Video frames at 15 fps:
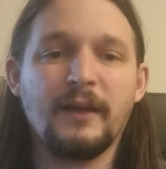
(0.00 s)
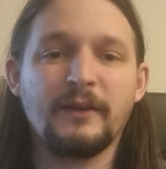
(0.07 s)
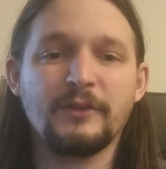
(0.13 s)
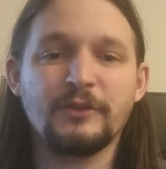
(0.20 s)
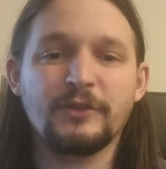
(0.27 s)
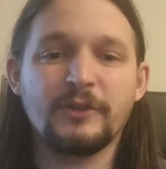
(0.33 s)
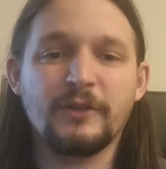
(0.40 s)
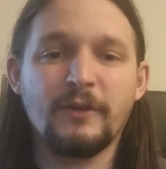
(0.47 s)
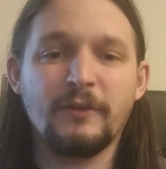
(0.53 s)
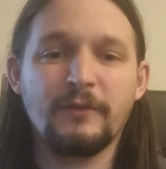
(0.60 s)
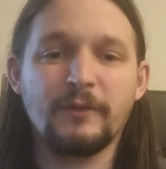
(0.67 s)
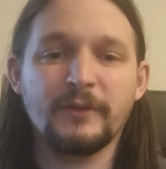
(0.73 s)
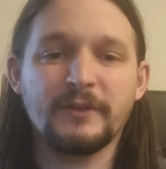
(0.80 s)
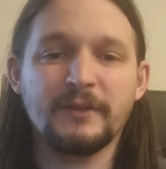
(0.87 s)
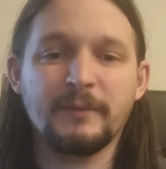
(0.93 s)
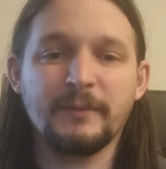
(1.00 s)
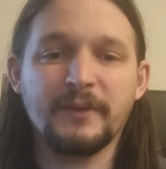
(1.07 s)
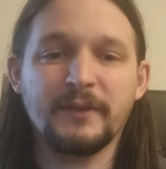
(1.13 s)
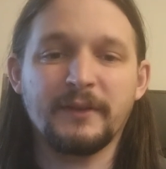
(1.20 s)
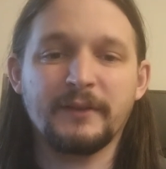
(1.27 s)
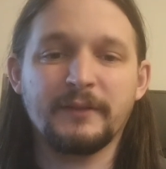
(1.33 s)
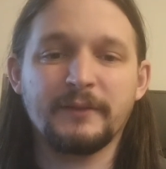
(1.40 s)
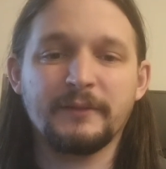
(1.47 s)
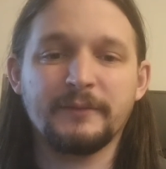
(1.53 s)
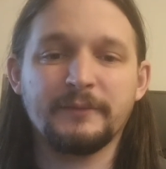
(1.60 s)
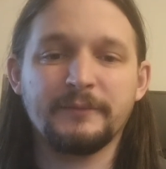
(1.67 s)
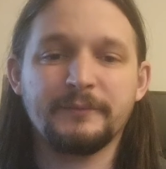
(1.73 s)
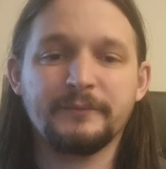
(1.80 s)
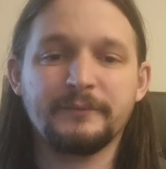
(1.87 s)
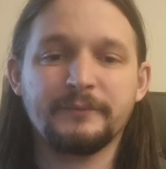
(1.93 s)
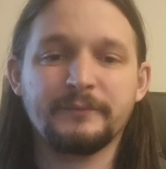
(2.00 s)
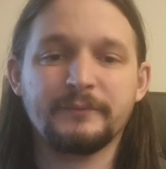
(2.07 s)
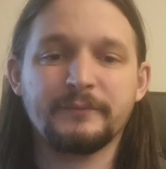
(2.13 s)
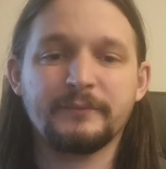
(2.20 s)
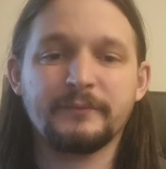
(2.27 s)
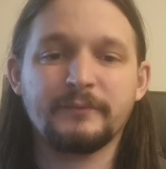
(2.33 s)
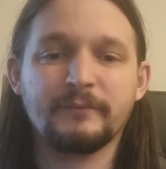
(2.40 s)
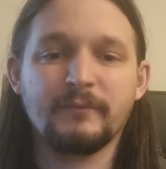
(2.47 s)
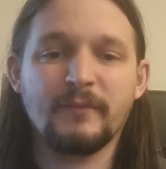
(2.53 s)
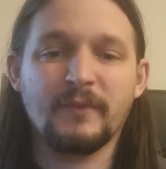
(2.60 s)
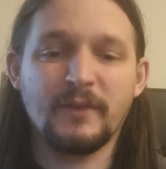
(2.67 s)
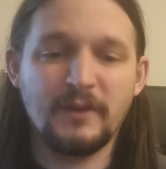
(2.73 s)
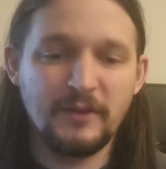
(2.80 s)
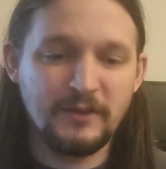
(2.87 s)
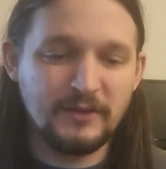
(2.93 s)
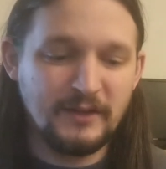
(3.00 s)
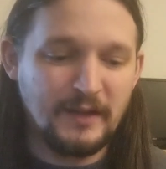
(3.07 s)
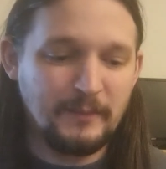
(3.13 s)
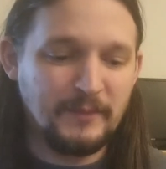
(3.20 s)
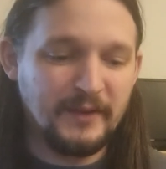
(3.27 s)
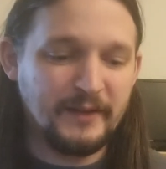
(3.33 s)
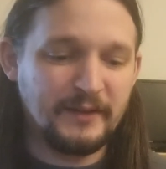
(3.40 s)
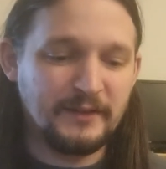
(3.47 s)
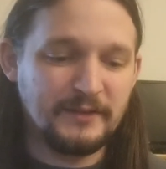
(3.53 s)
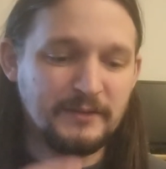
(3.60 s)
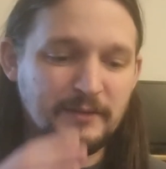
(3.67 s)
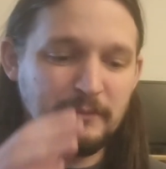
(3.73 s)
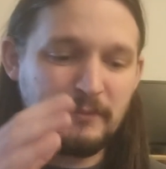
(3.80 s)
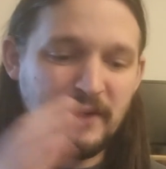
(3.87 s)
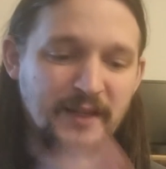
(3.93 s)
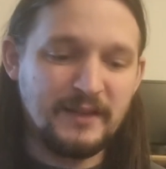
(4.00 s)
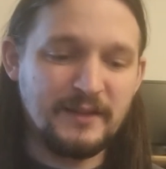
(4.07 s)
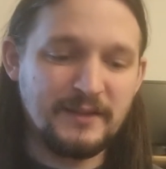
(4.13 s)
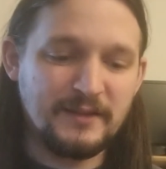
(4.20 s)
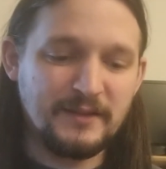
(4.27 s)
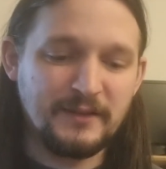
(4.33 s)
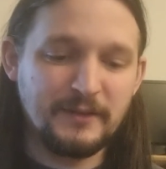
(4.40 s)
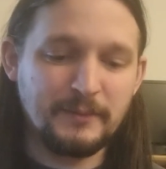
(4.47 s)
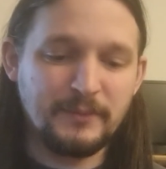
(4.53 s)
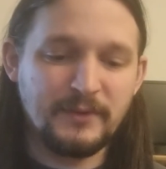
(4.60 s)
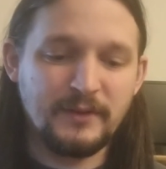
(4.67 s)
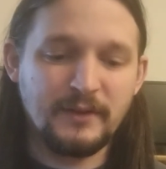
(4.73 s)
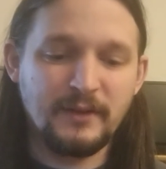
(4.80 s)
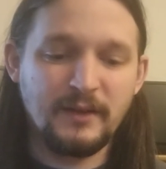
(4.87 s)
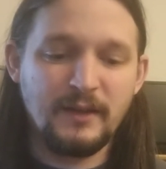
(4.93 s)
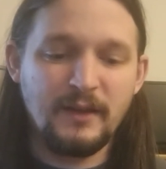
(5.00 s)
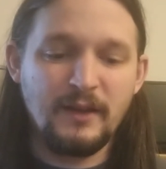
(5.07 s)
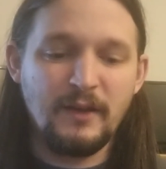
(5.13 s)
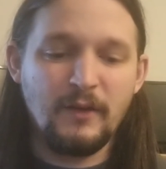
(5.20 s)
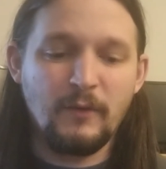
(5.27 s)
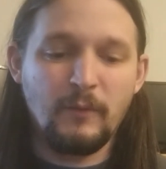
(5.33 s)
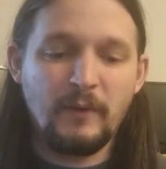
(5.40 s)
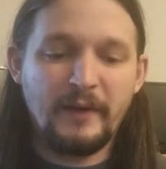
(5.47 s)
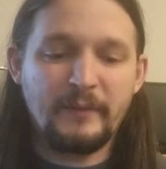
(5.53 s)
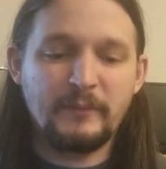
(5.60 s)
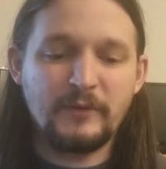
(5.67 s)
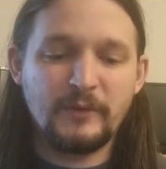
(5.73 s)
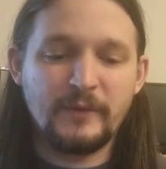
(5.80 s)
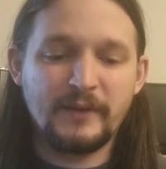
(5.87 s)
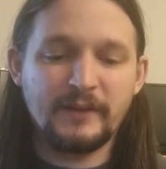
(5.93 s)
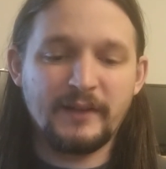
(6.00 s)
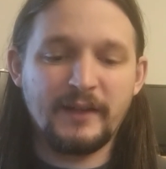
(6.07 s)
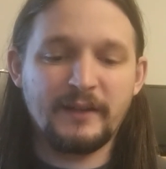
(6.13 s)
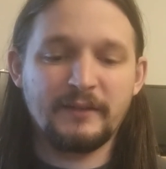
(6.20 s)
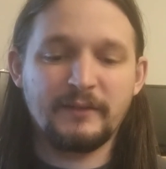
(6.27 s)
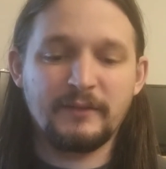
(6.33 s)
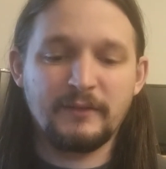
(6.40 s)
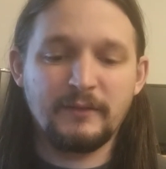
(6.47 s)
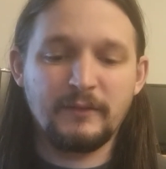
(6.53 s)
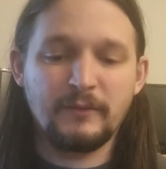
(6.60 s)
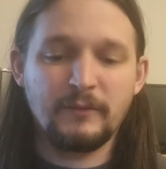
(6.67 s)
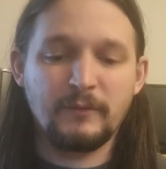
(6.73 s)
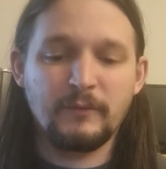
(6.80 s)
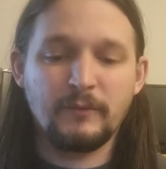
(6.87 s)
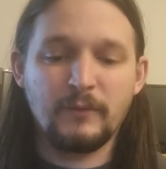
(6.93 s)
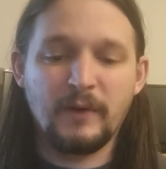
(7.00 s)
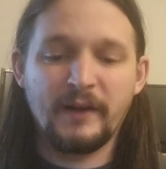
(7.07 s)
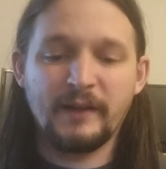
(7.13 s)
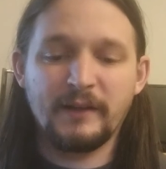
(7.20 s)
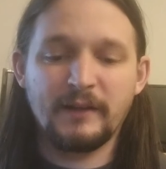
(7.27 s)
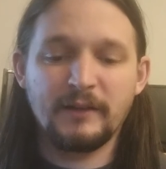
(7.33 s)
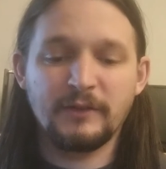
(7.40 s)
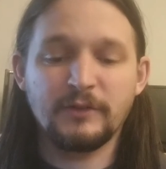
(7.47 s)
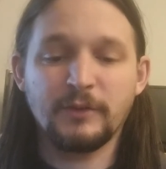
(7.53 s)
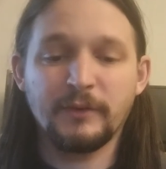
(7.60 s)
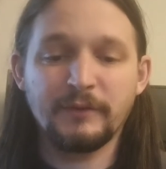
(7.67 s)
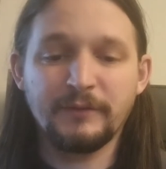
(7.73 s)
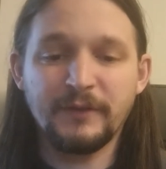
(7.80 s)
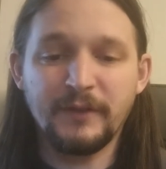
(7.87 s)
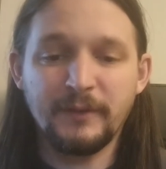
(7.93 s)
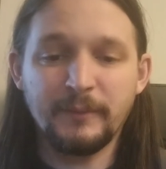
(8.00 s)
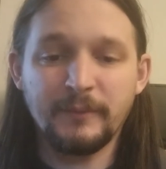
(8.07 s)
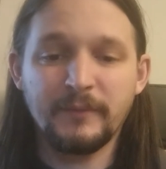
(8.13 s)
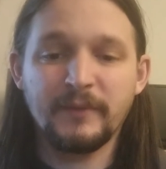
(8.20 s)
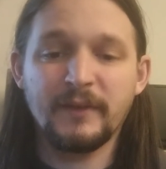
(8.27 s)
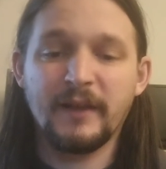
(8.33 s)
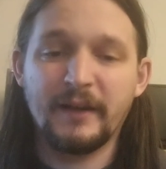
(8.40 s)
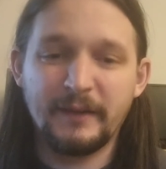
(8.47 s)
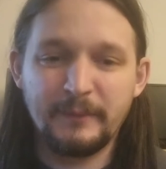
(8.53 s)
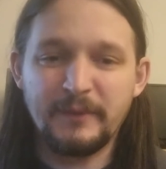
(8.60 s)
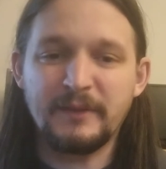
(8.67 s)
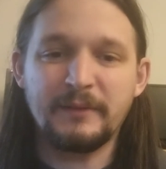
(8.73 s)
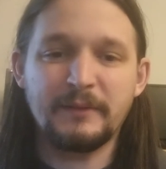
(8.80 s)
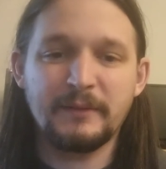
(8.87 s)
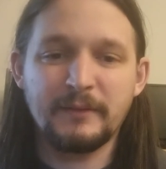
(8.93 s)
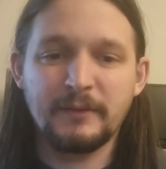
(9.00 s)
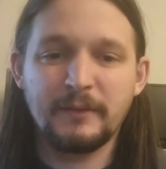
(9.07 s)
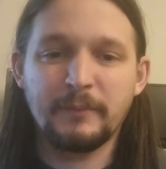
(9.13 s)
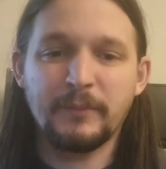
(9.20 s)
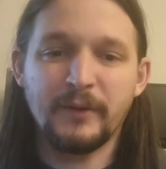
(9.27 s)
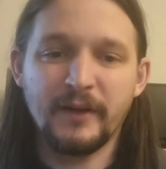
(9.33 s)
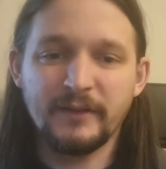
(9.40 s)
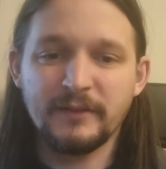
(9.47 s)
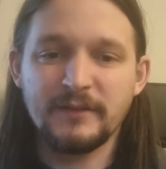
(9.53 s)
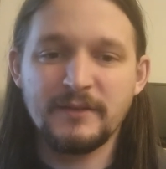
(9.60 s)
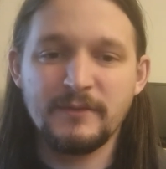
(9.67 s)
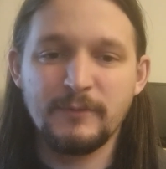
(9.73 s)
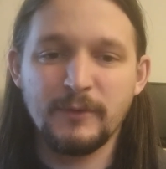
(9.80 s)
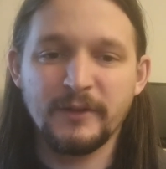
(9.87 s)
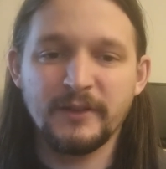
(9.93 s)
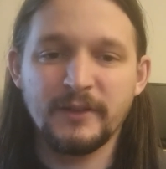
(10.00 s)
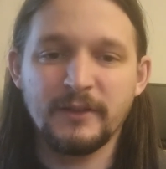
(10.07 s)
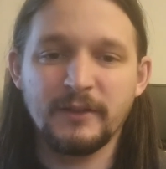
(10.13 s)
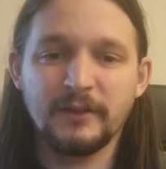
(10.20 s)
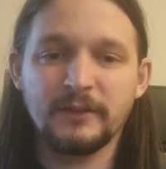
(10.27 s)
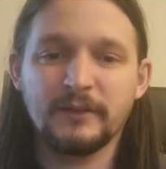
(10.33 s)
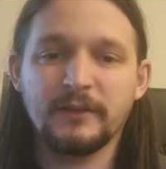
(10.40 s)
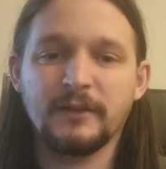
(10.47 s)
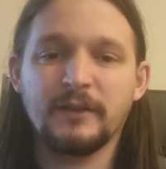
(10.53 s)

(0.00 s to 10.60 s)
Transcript: and just go for something. So the timeline is make these clips. While I'm doing that, write a short film that I'm in the process of working on.